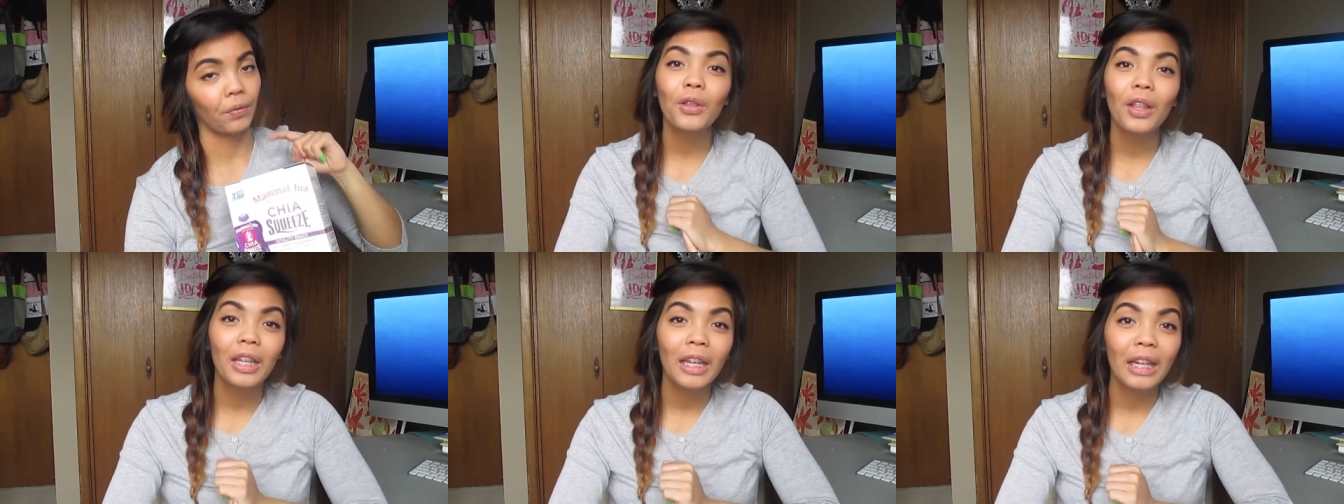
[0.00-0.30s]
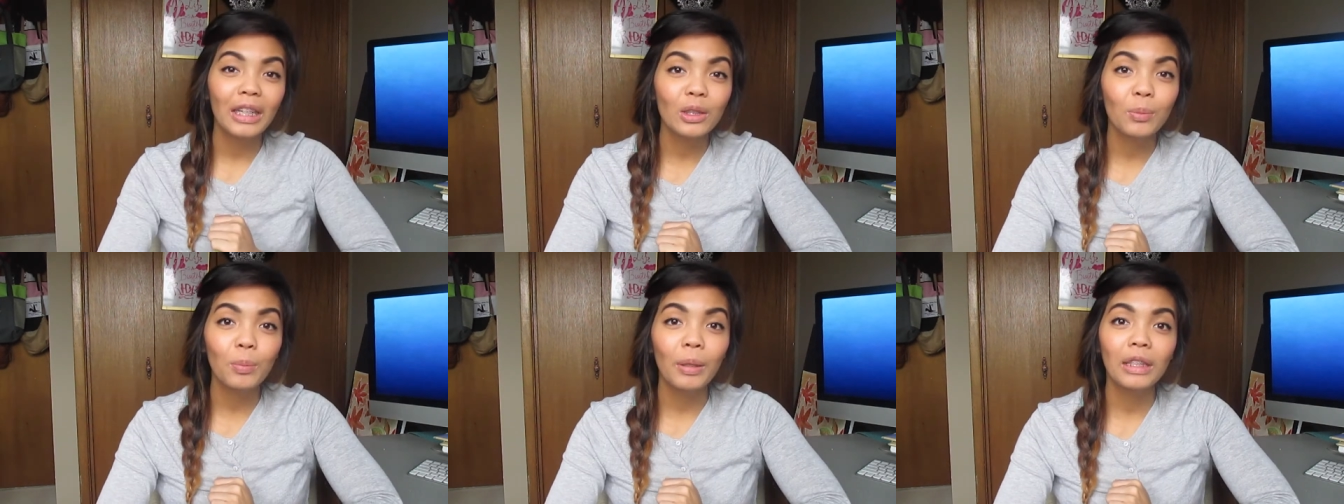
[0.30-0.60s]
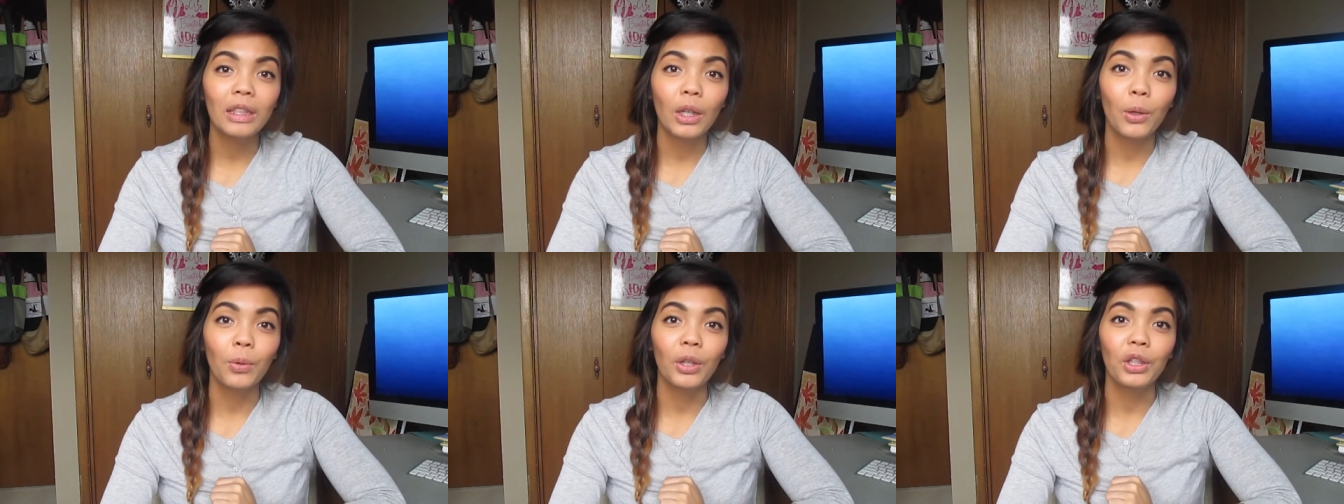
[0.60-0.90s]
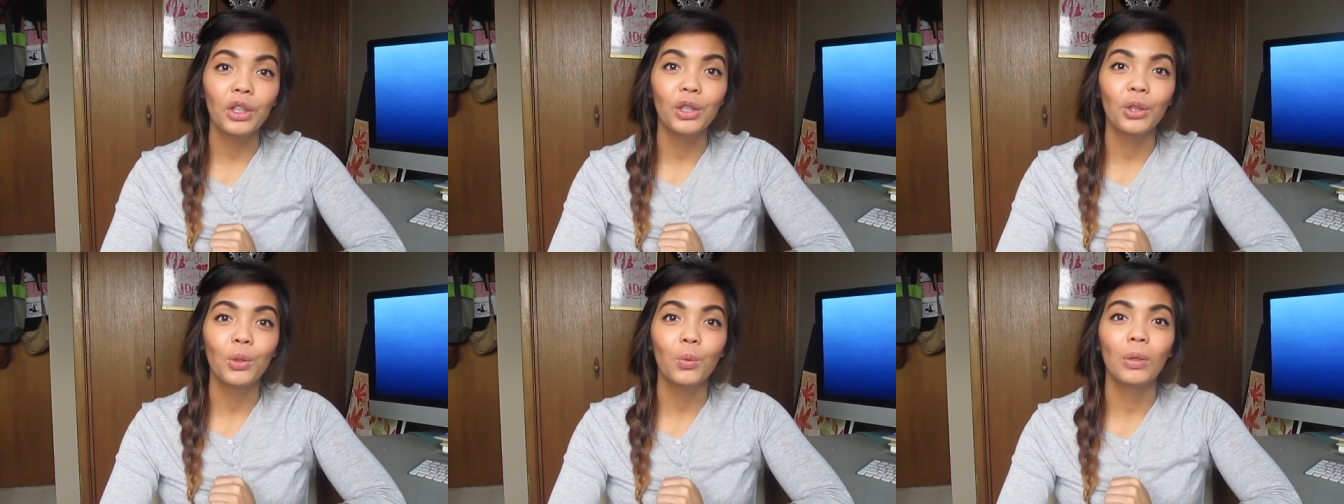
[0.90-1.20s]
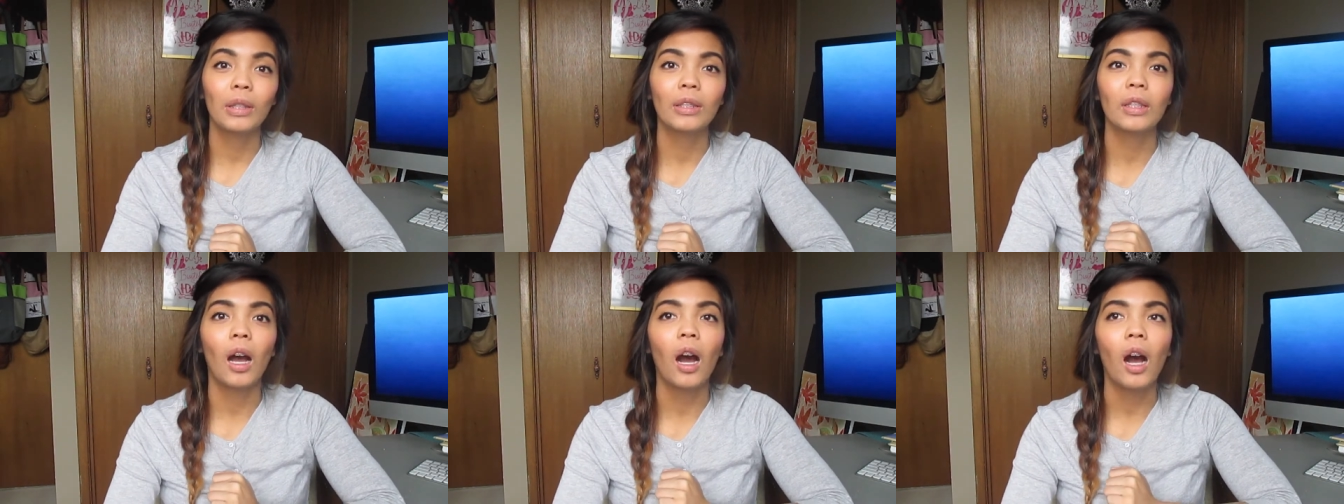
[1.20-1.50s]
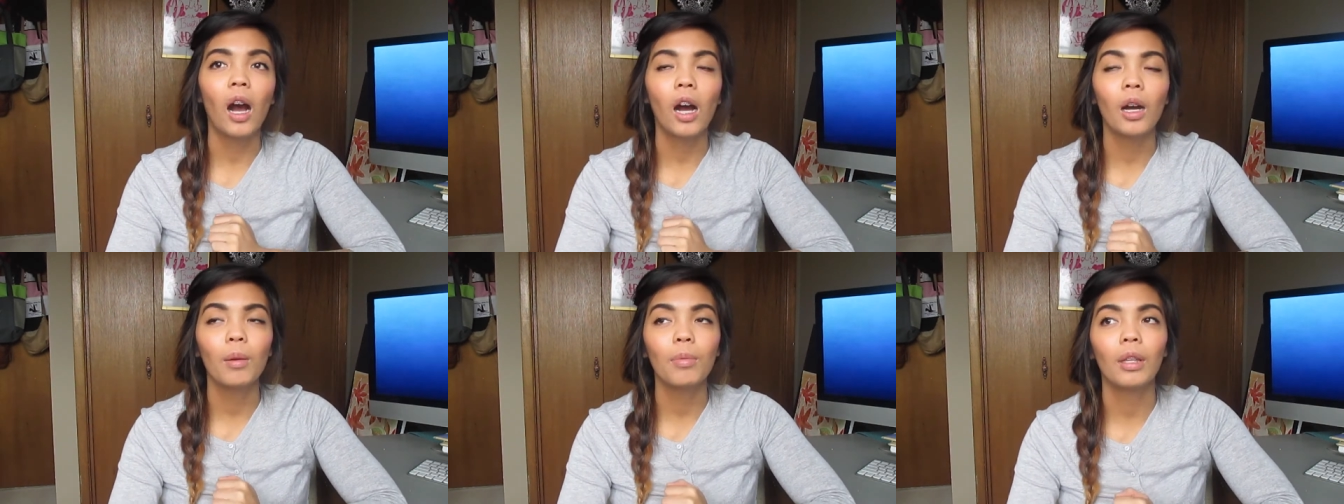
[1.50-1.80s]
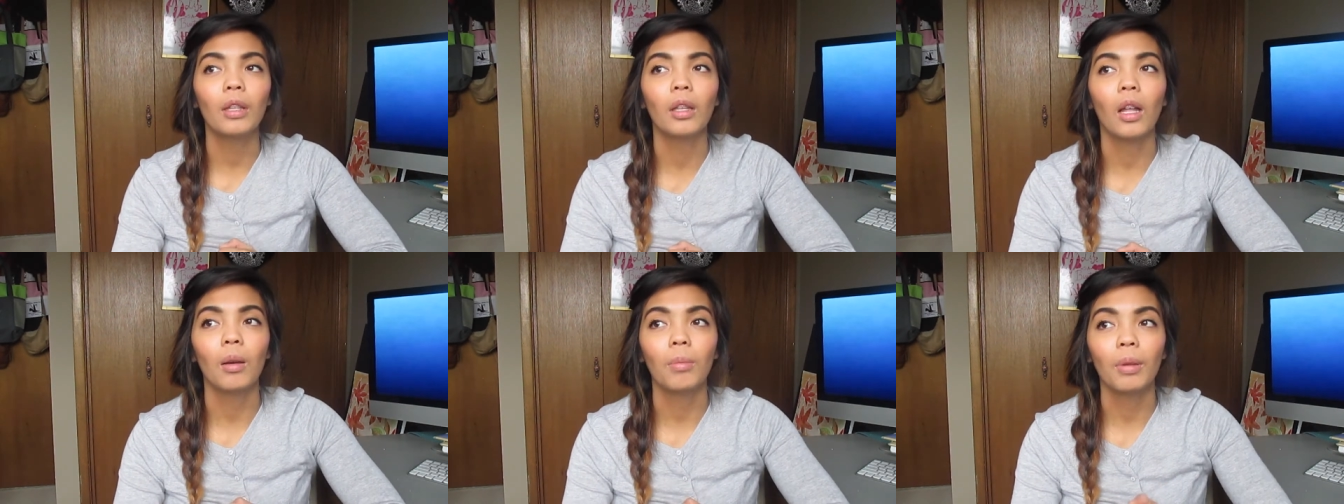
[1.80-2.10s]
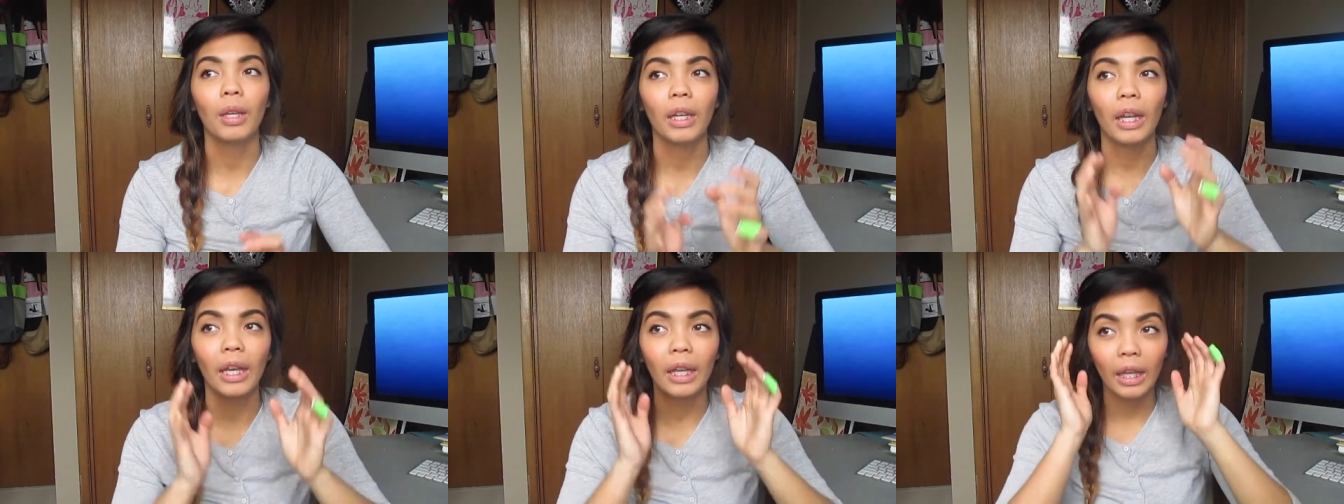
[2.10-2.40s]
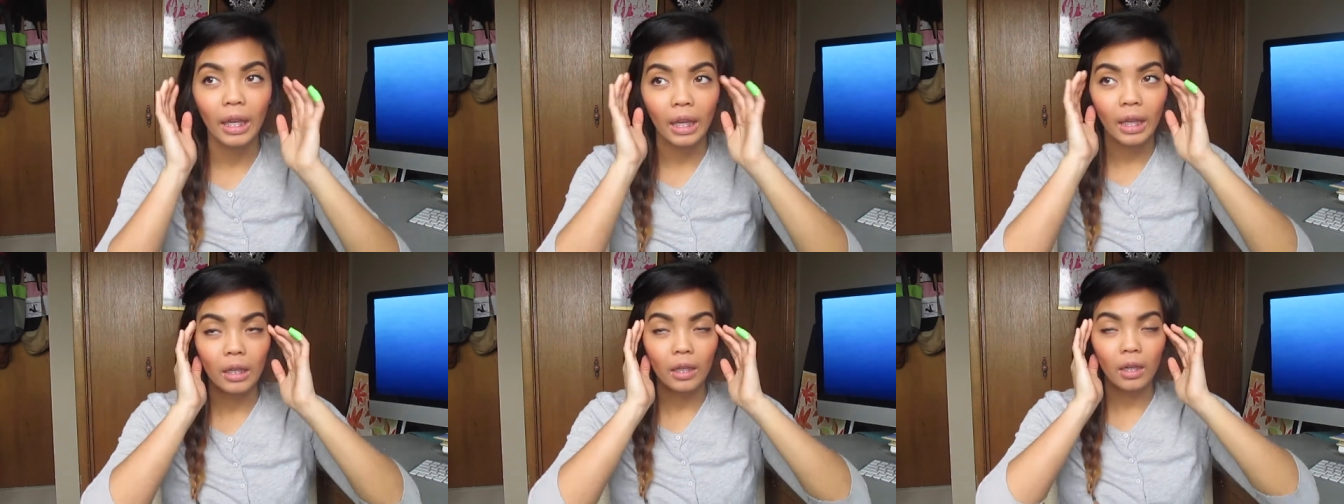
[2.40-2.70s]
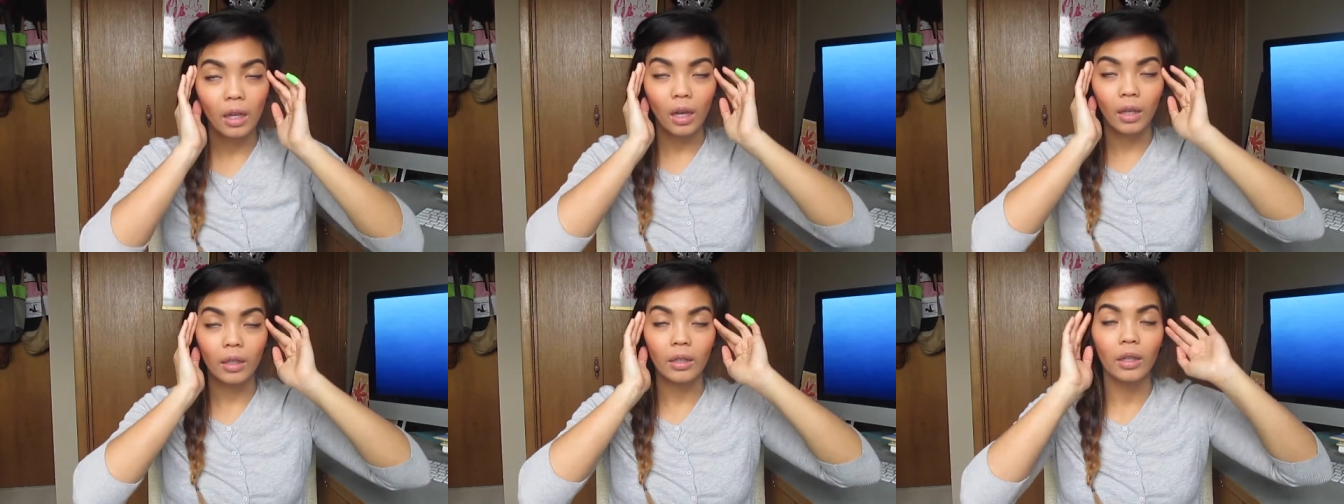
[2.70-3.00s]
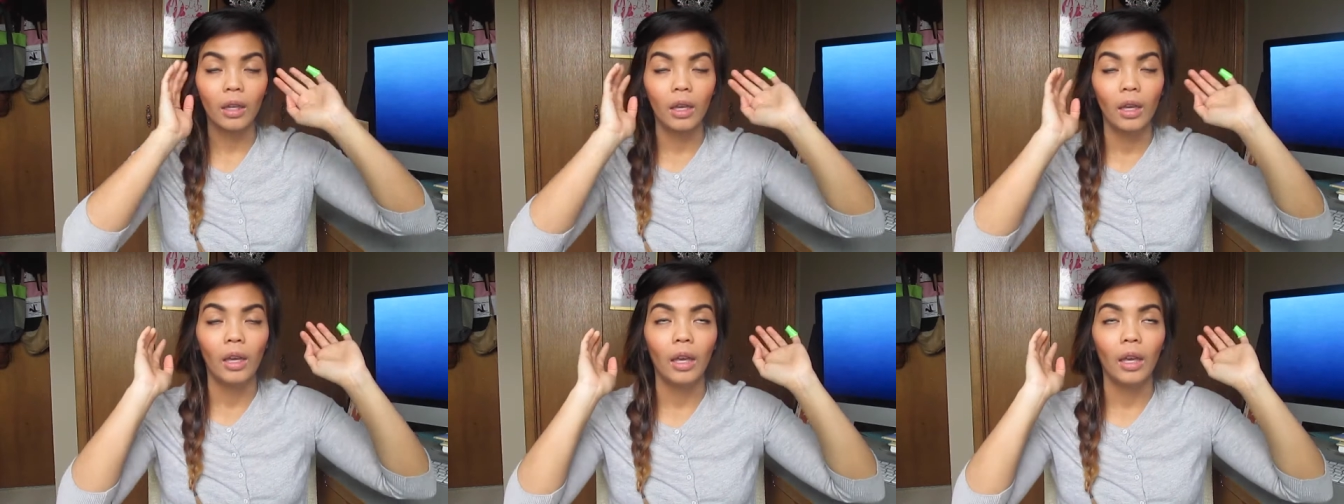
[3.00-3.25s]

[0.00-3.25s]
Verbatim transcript: The next place I went to was Hobby Lobby and I cannot